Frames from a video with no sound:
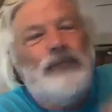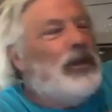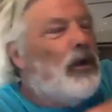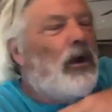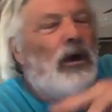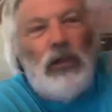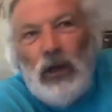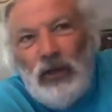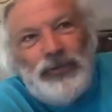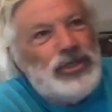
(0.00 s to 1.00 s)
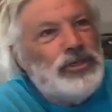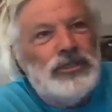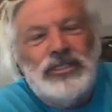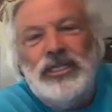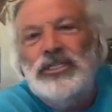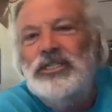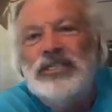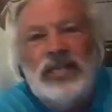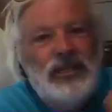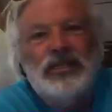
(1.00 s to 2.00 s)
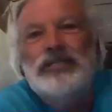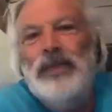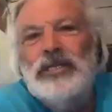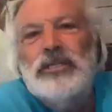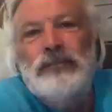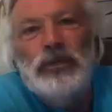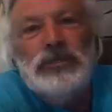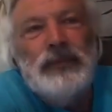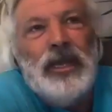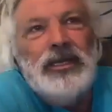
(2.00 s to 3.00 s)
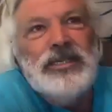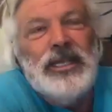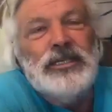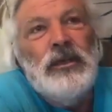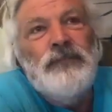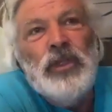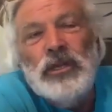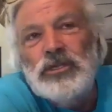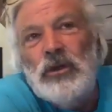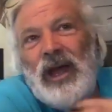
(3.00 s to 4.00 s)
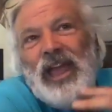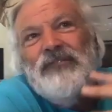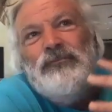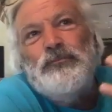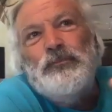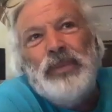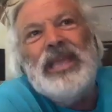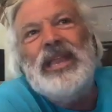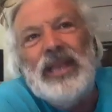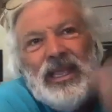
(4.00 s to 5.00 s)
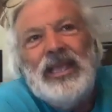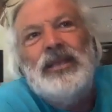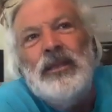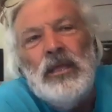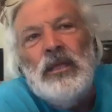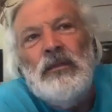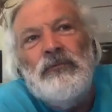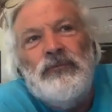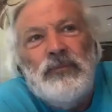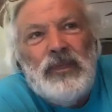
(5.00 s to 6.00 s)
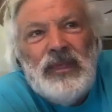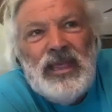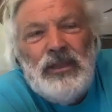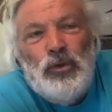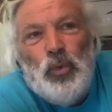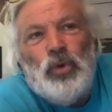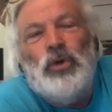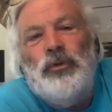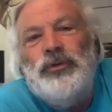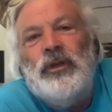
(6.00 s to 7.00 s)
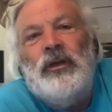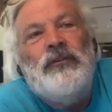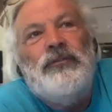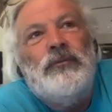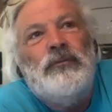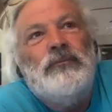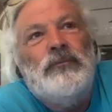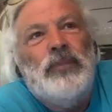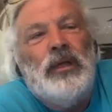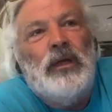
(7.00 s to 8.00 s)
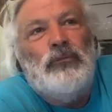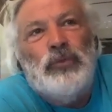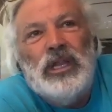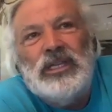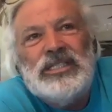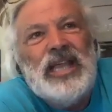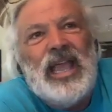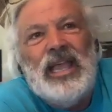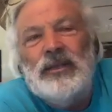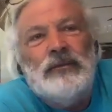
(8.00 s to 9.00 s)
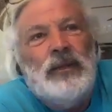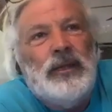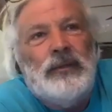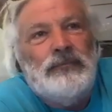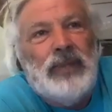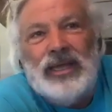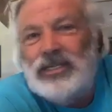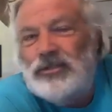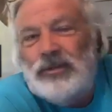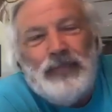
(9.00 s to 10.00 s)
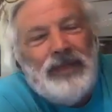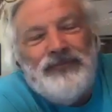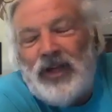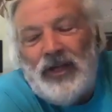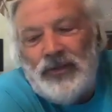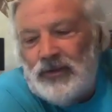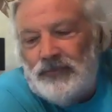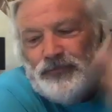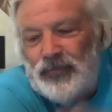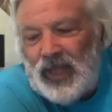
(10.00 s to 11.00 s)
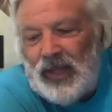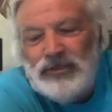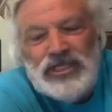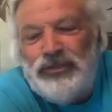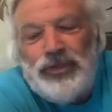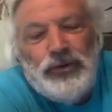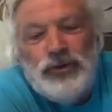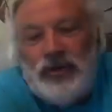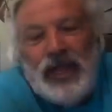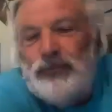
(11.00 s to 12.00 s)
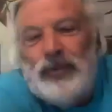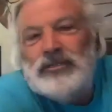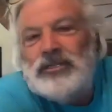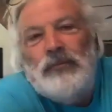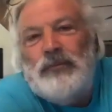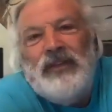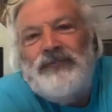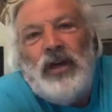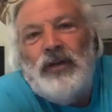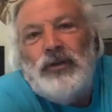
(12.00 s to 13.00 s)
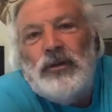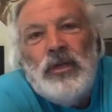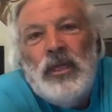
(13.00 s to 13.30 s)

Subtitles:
all the jurisdictions said this makes the most amount of sense. So I've been in the world of real estate. My father, I was in third grade when I was helping my father